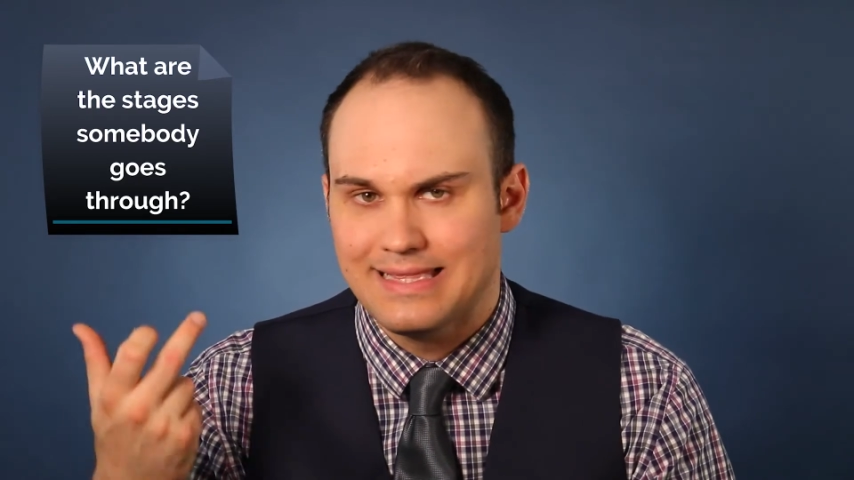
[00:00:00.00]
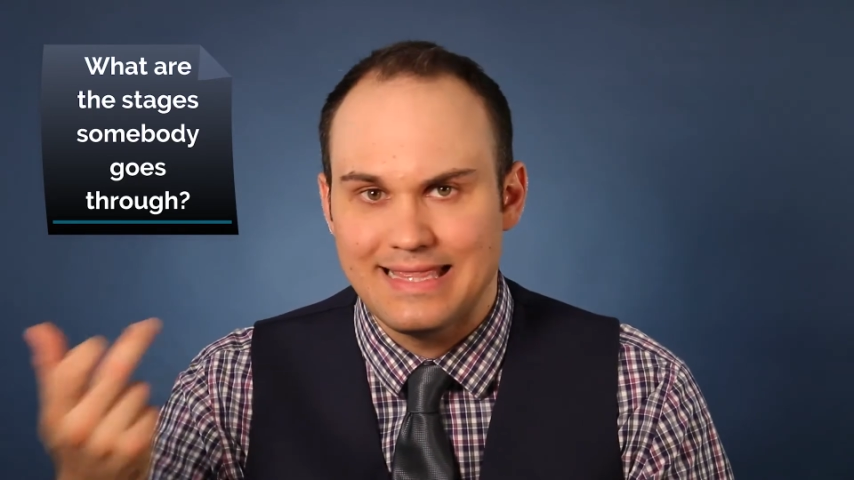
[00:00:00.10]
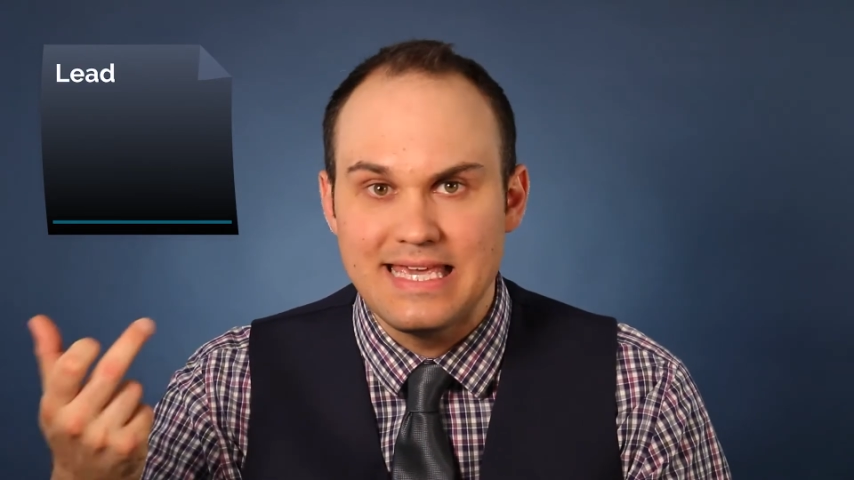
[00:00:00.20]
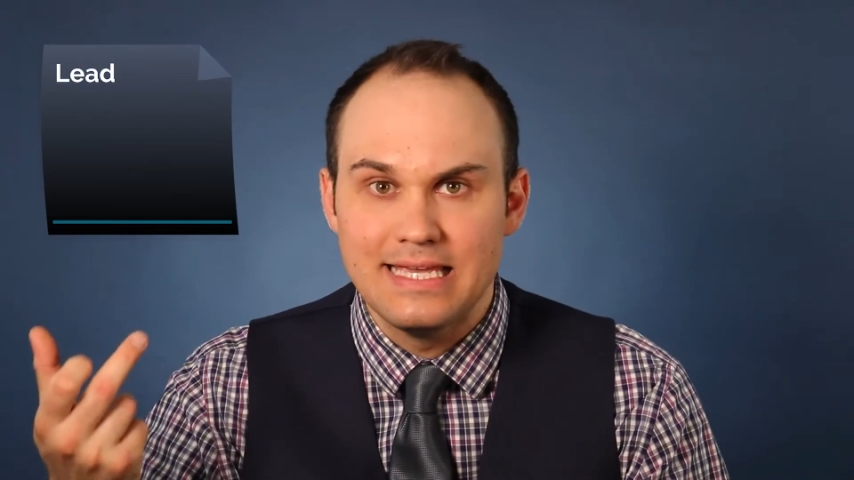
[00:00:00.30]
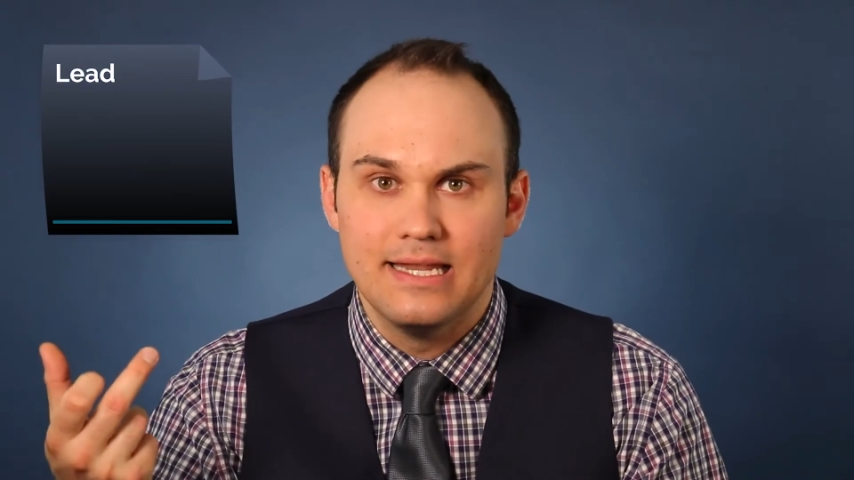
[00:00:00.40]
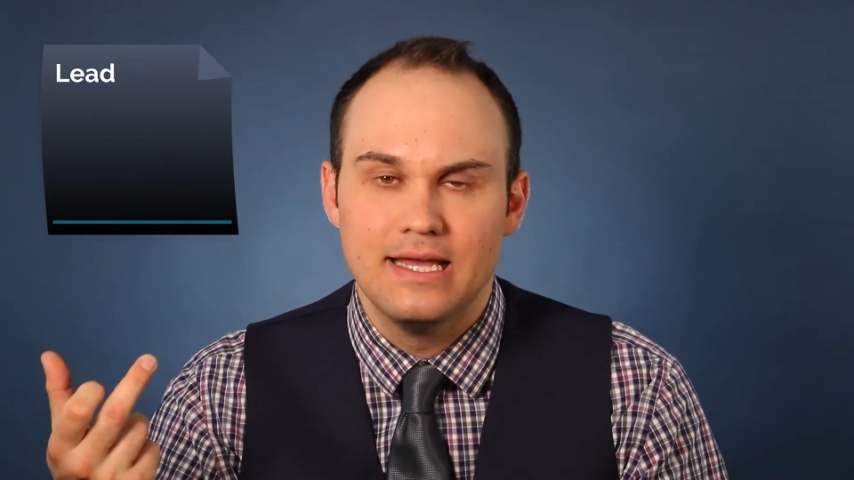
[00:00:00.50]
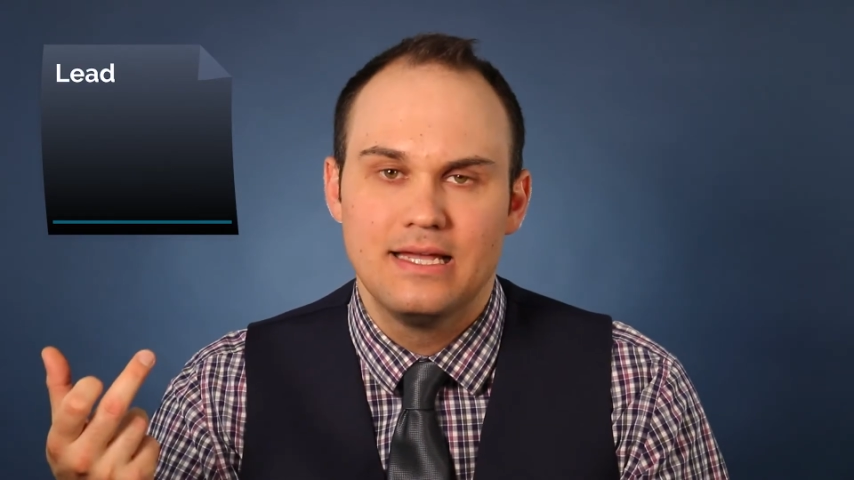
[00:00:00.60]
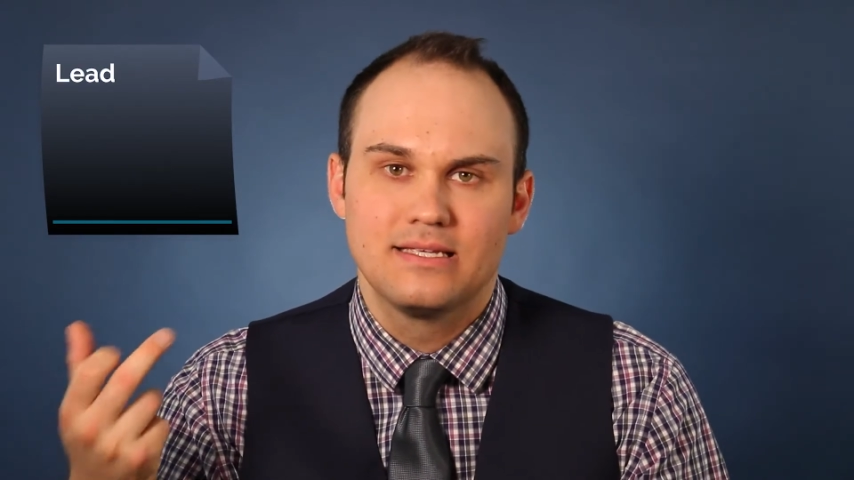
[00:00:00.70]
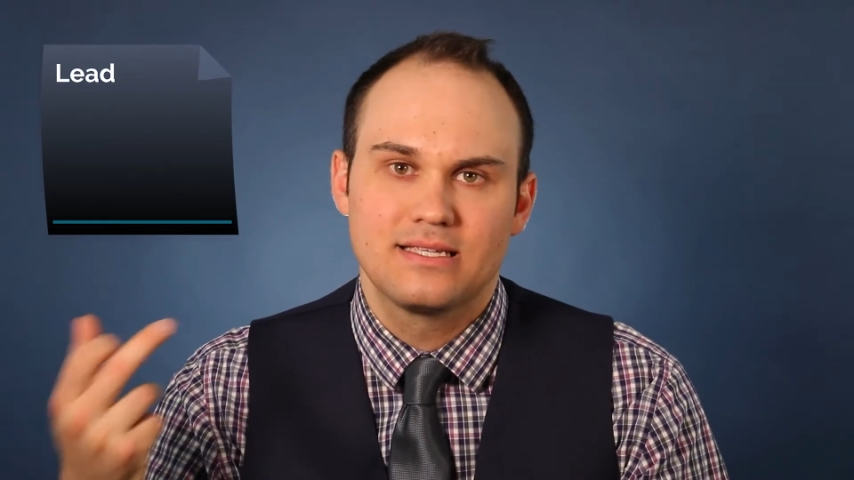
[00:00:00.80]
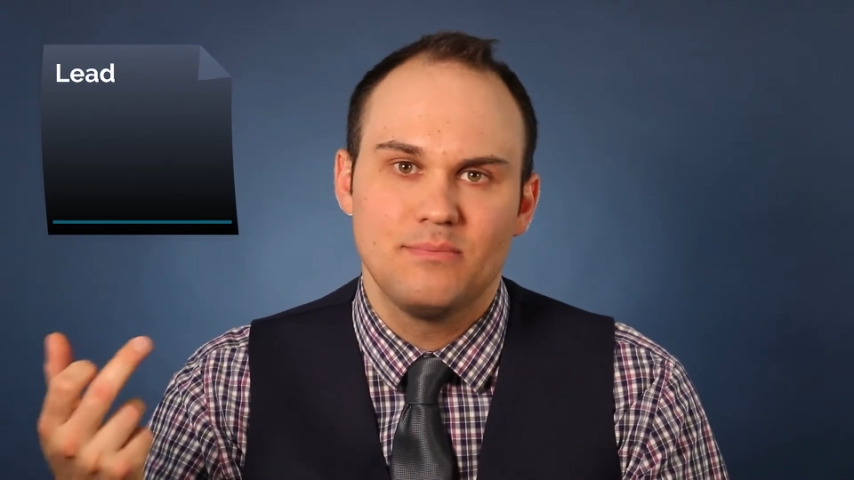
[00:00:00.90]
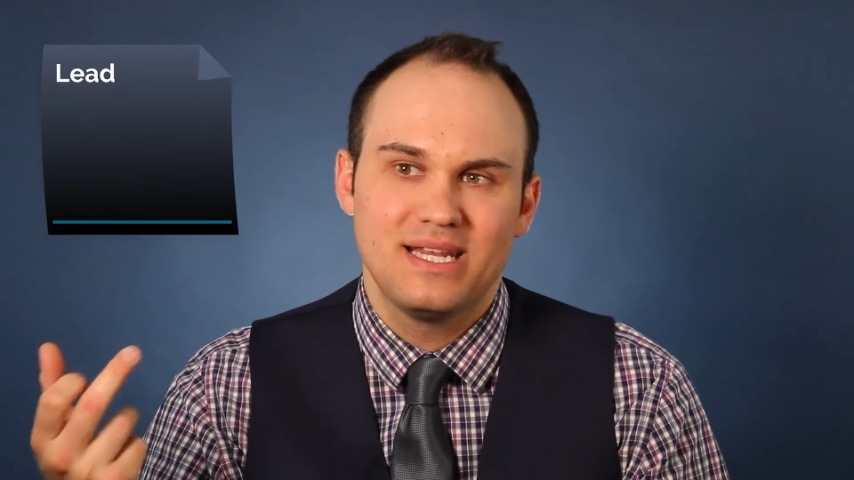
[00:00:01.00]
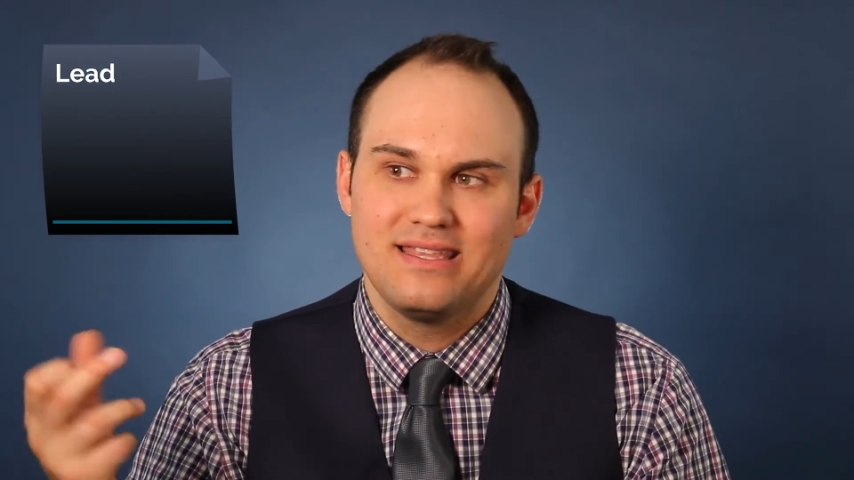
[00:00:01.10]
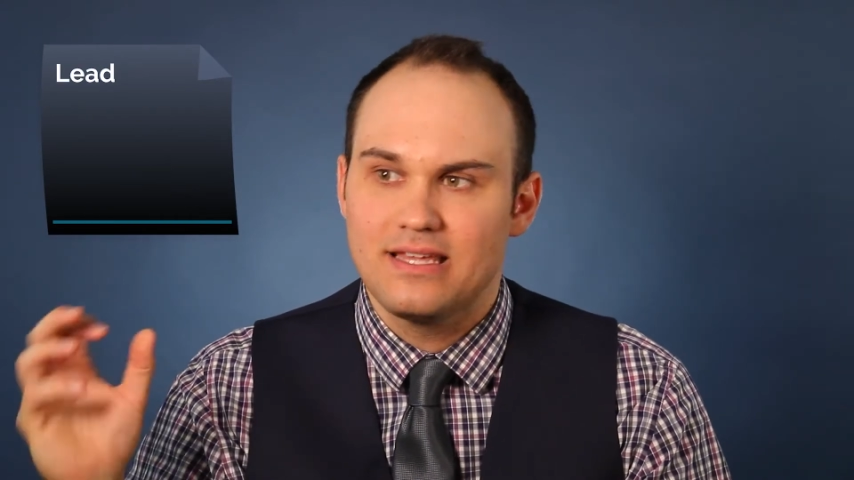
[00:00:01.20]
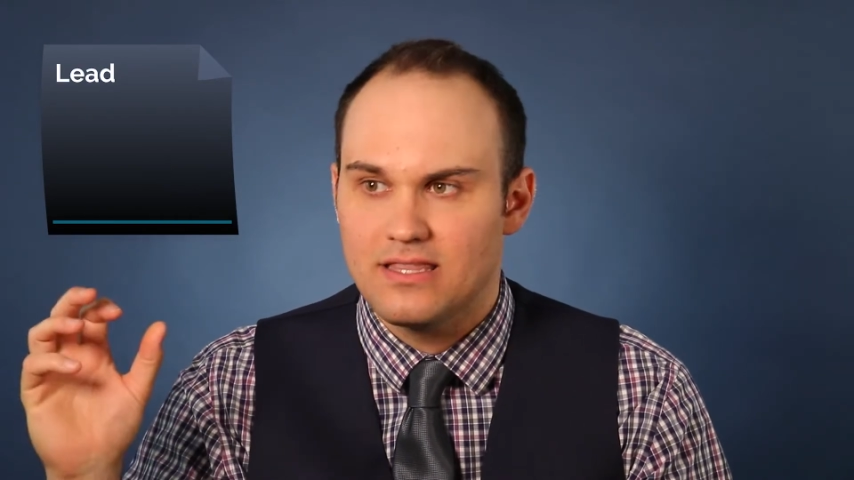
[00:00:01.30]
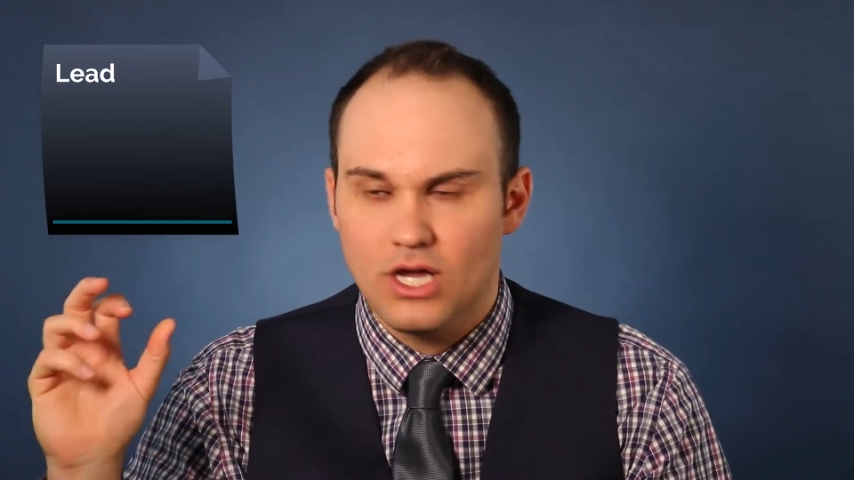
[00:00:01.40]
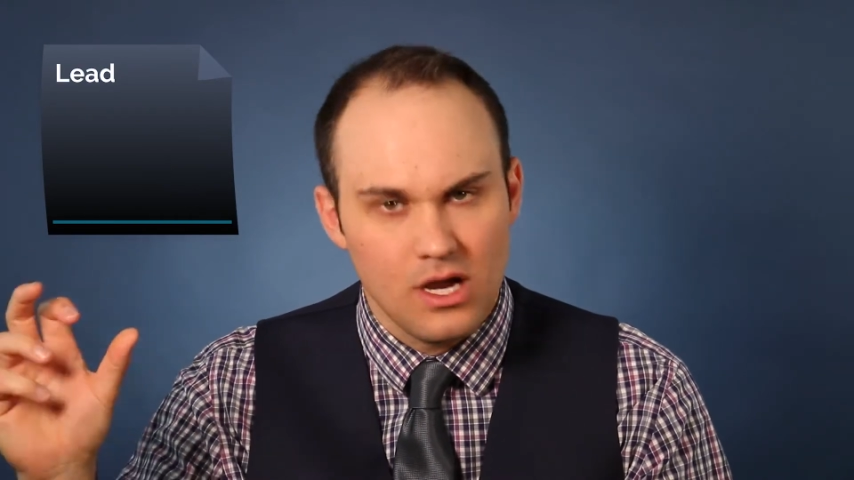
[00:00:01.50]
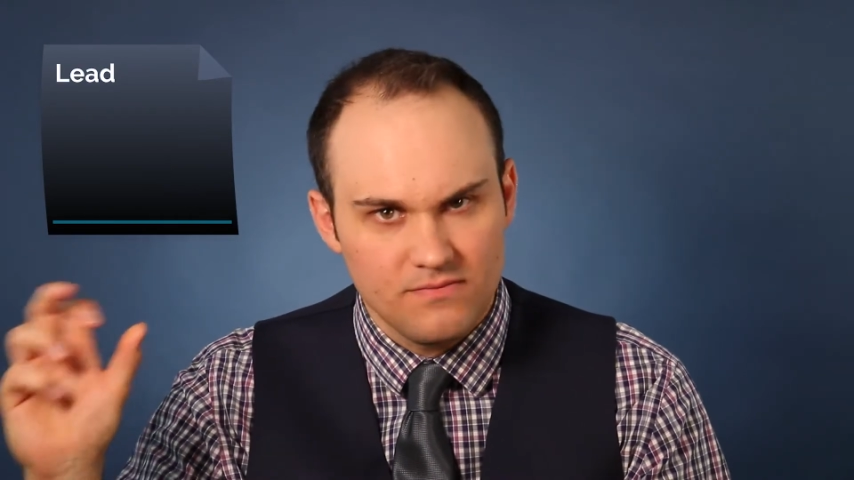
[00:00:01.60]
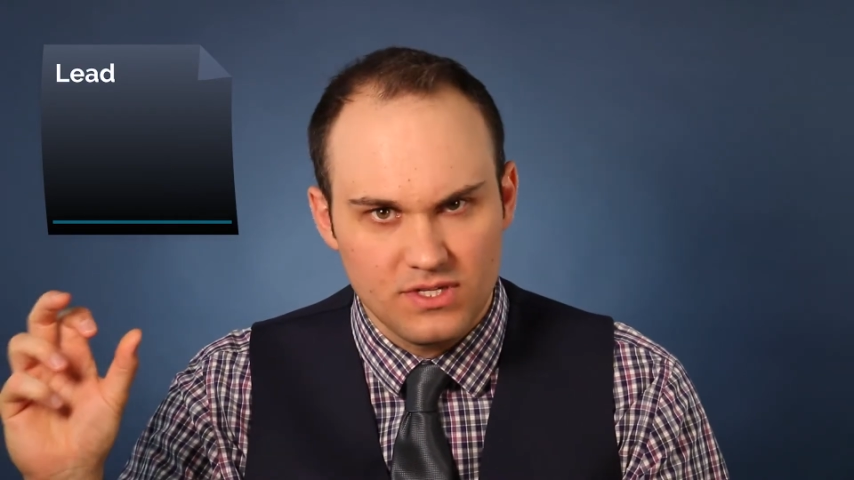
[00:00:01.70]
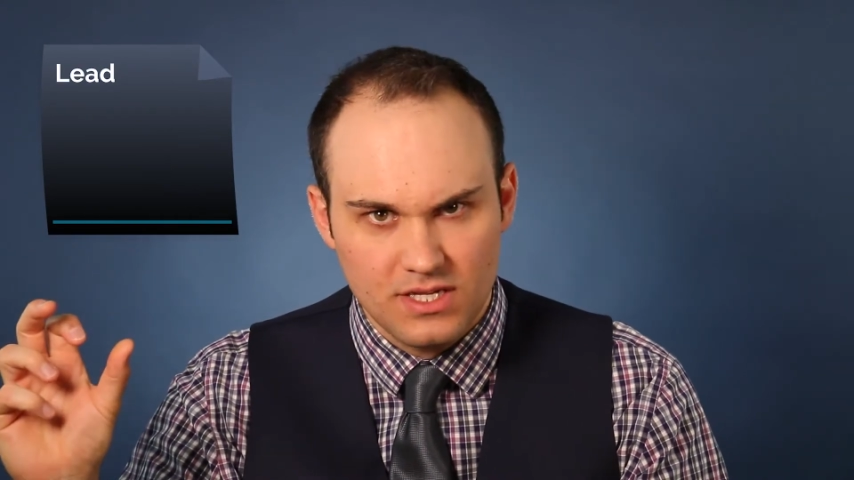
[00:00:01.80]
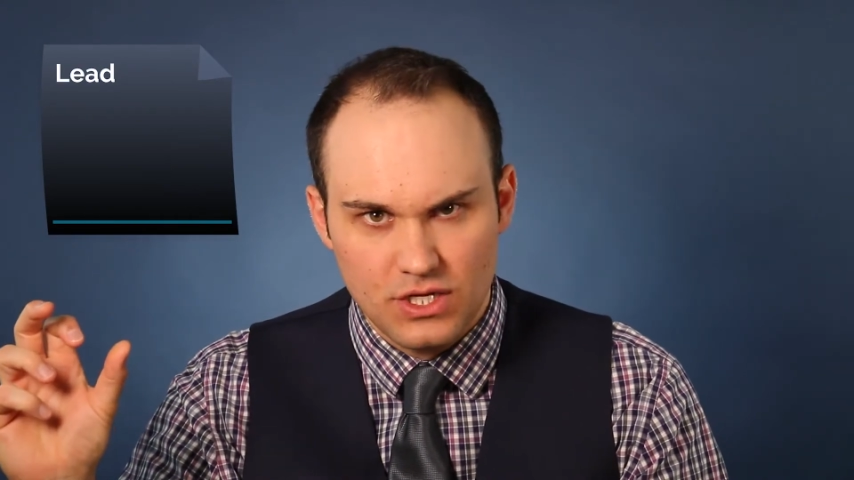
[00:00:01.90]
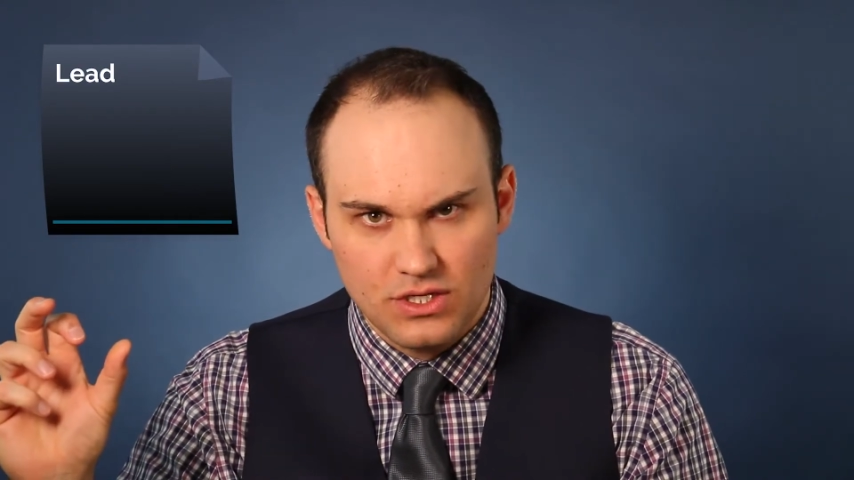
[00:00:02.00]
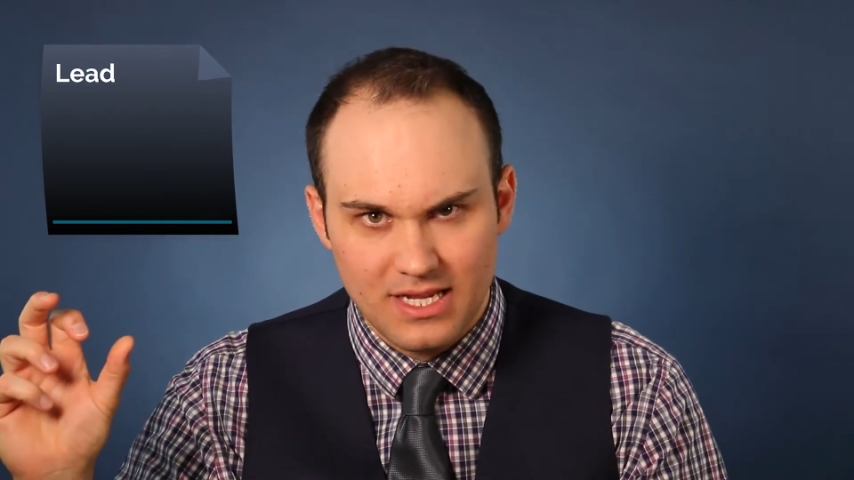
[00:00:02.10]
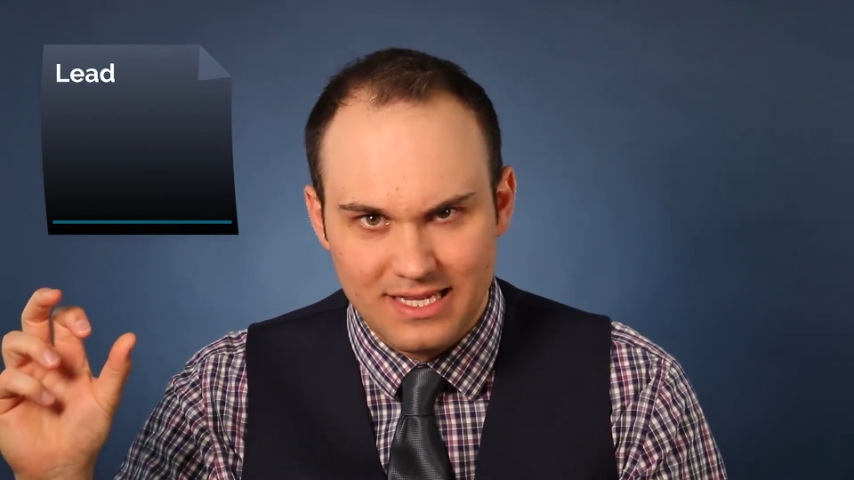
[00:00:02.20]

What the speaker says: Lead, somebody that the conversation